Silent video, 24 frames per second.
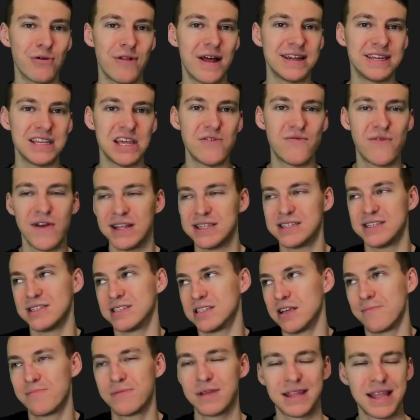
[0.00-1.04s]
of that defense is
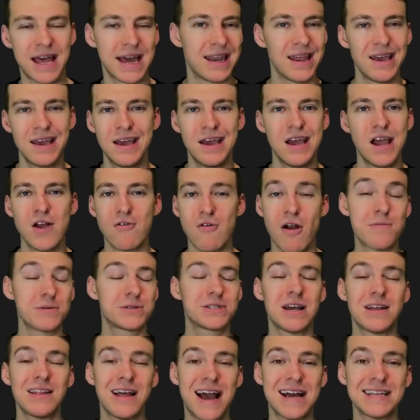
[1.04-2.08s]
something that Robert
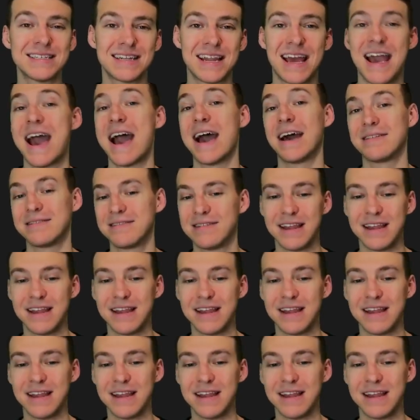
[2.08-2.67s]
Saleh hasn't had.